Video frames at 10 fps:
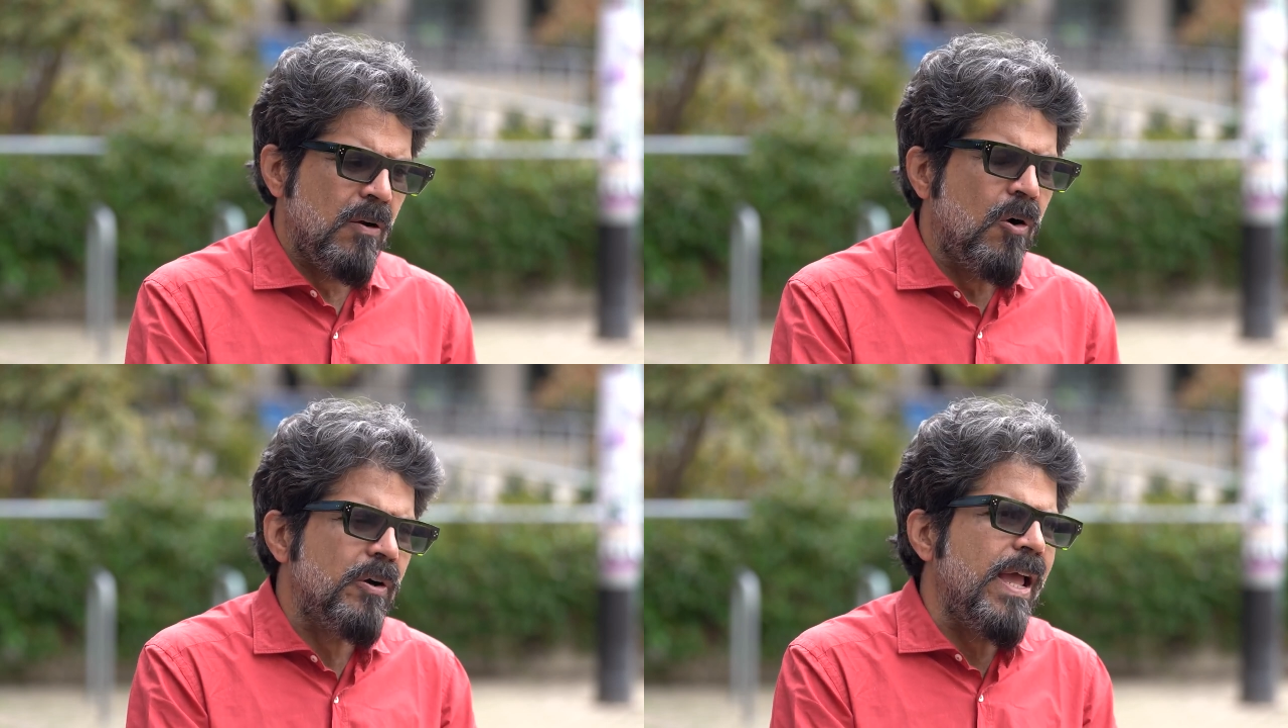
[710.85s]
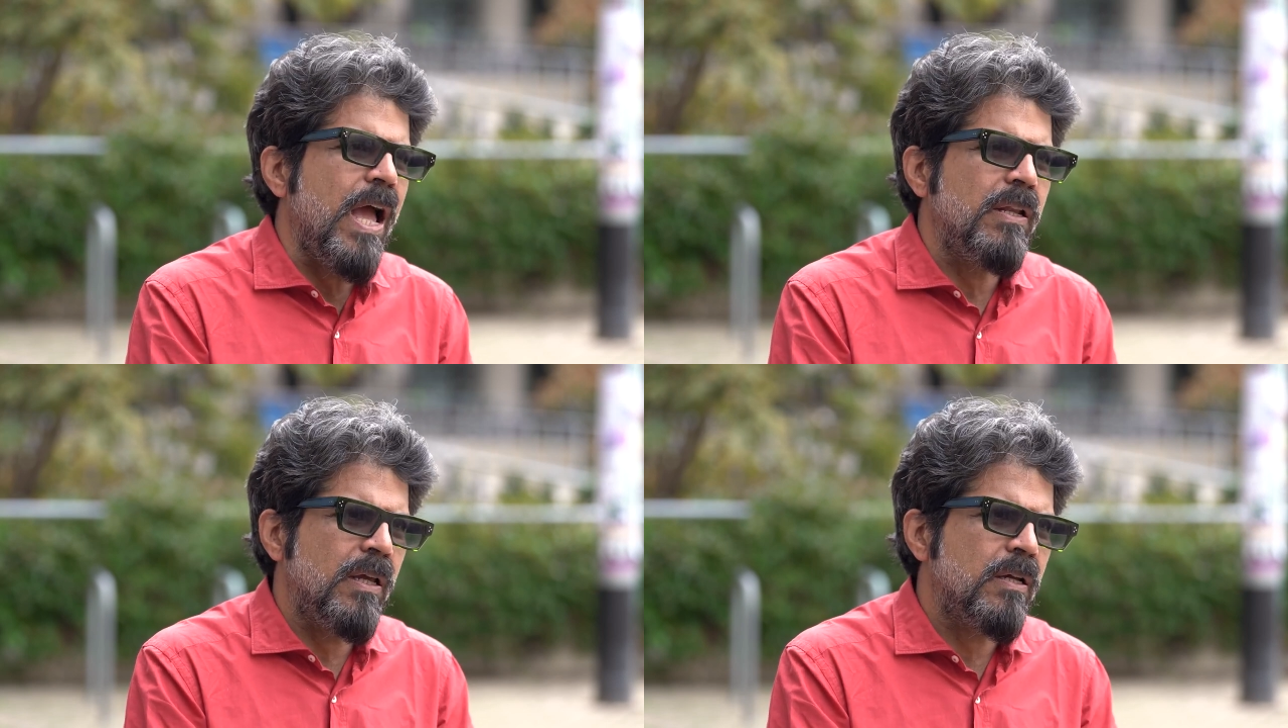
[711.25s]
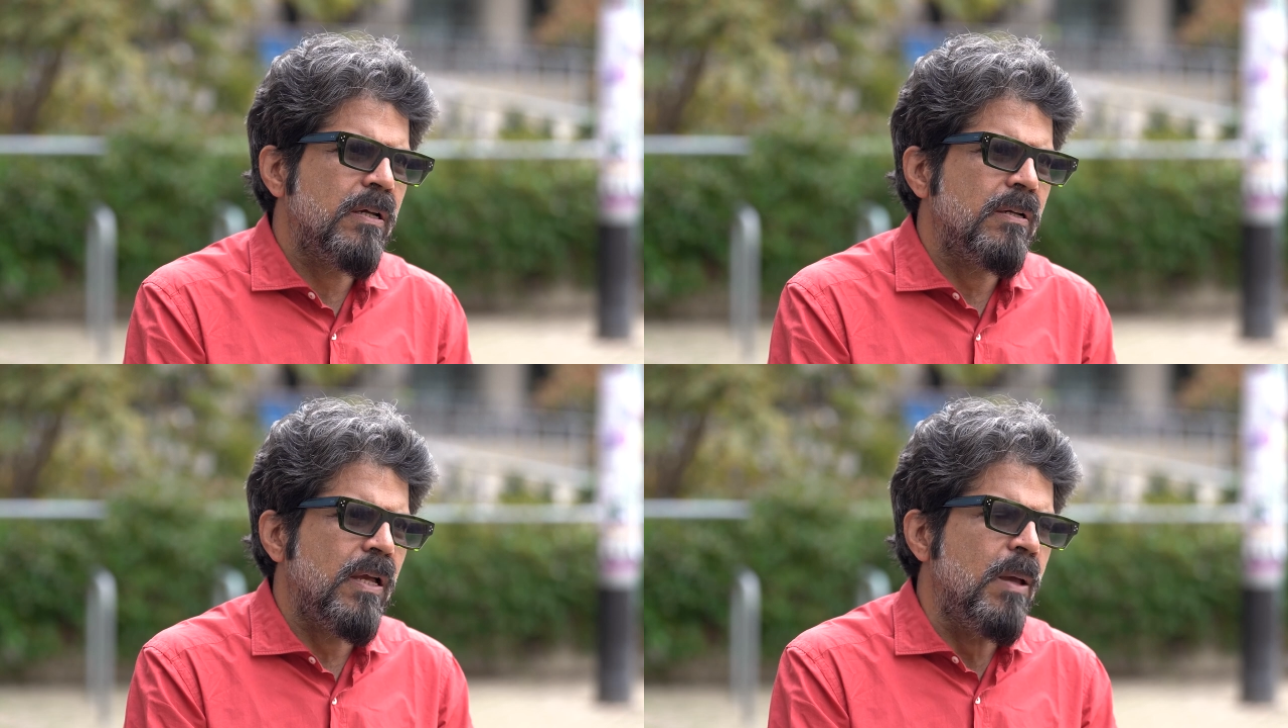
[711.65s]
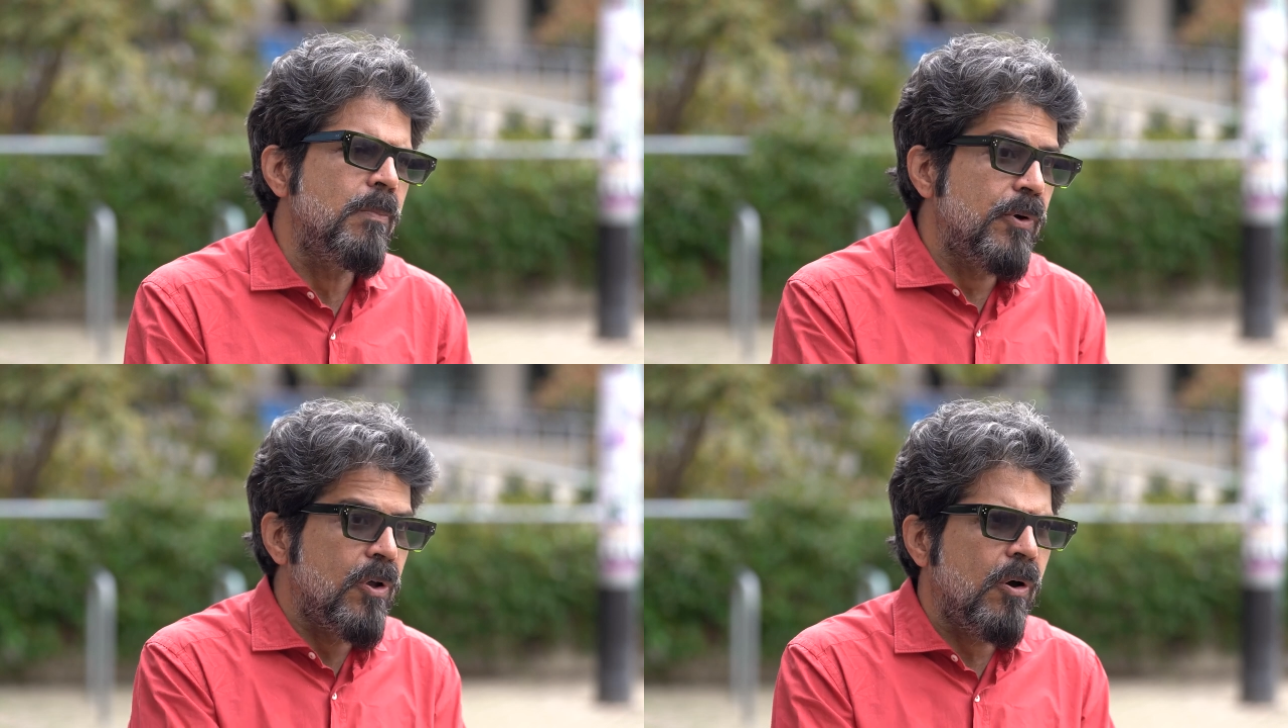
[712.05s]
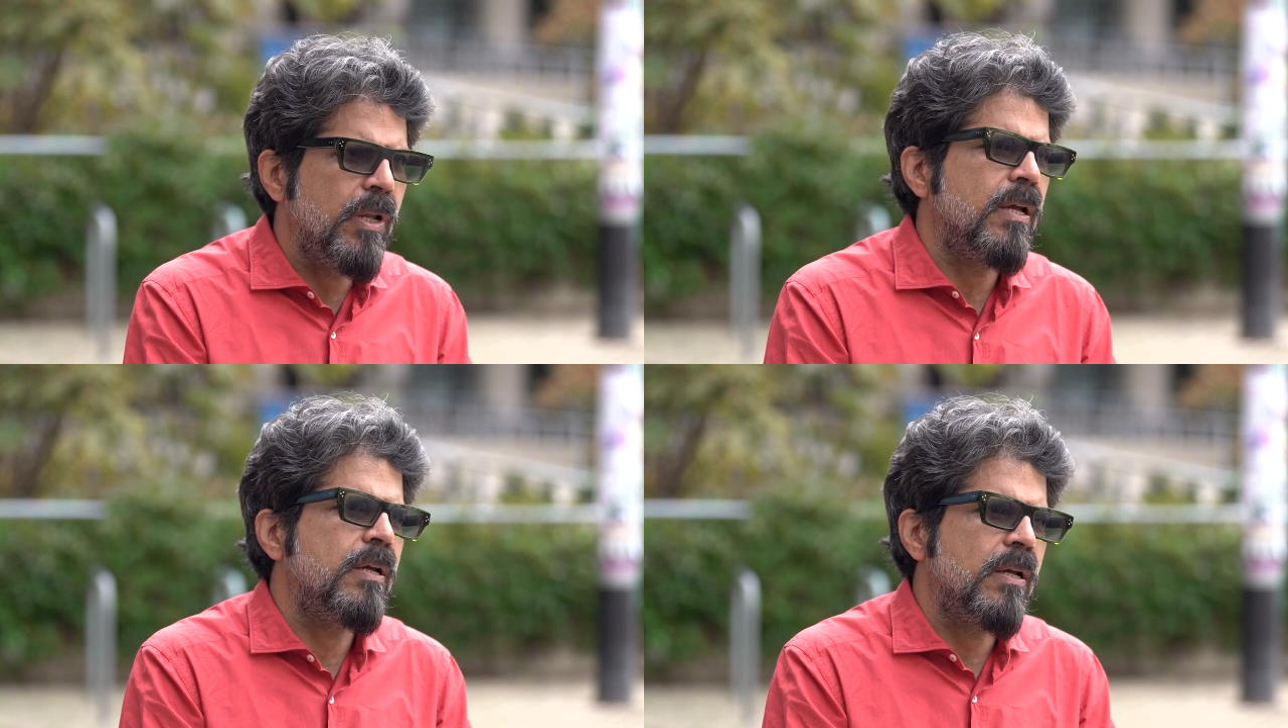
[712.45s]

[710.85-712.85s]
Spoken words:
organic, embryonic